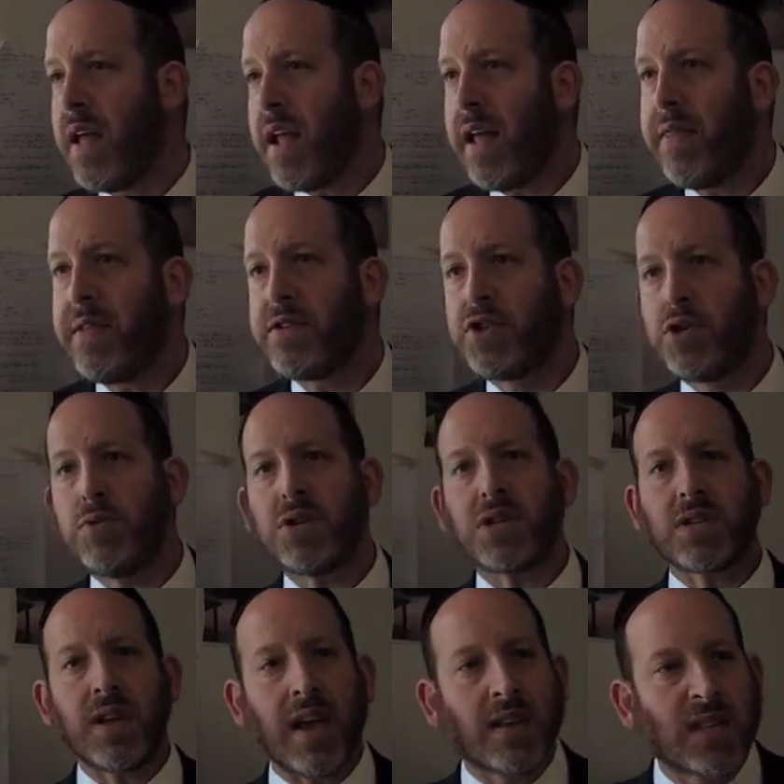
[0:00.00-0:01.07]
In the Jewish
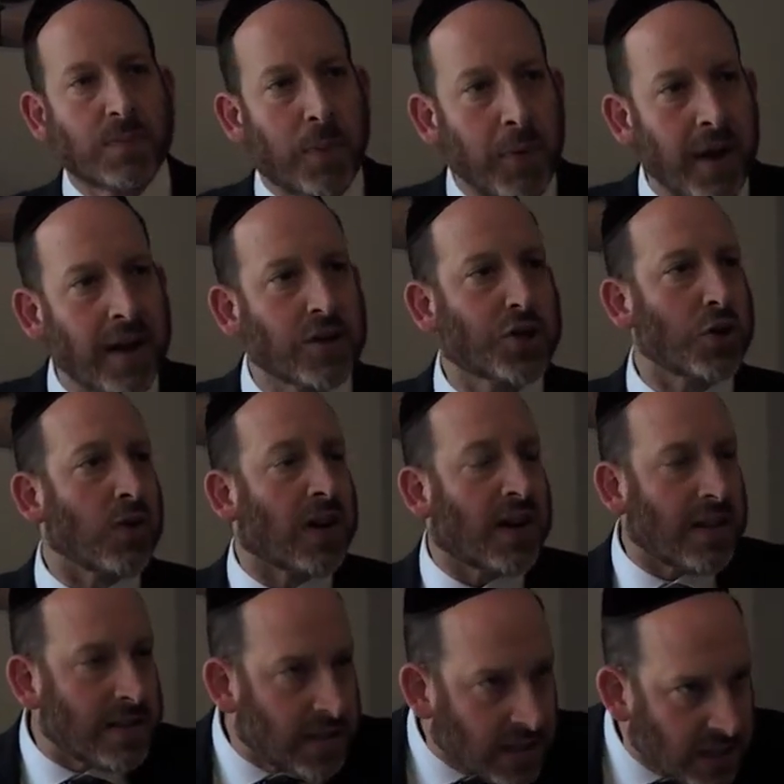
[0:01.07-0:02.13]
experiential
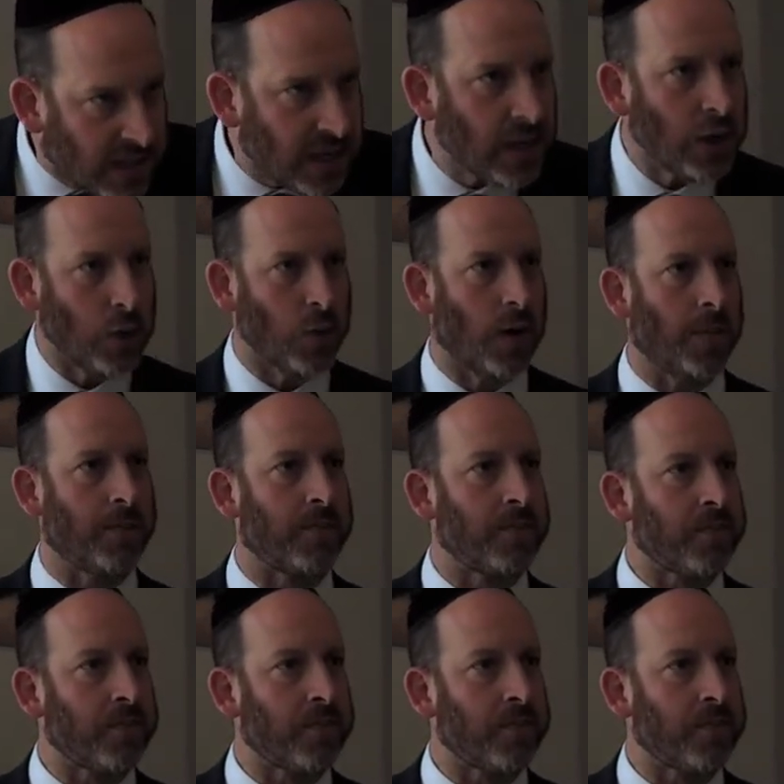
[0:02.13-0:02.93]
continuum,